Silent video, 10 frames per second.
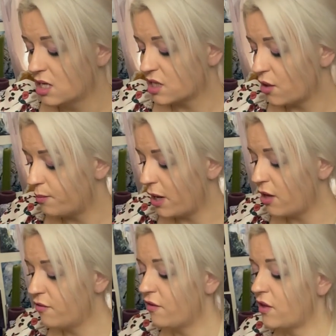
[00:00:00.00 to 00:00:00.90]
So
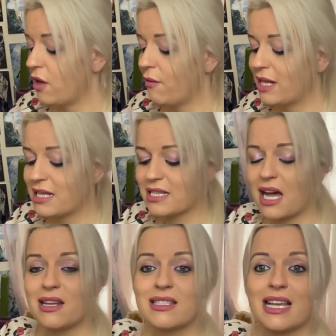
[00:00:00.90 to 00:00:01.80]
both of you in this
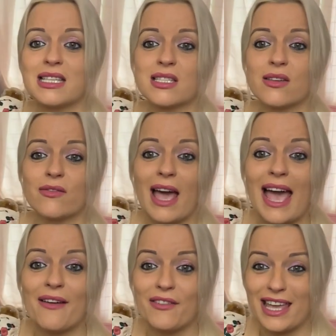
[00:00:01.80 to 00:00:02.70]
kind of sense of
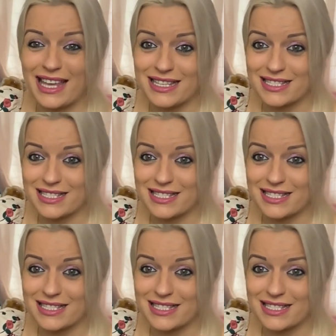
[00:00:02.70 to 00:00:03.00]
heavy,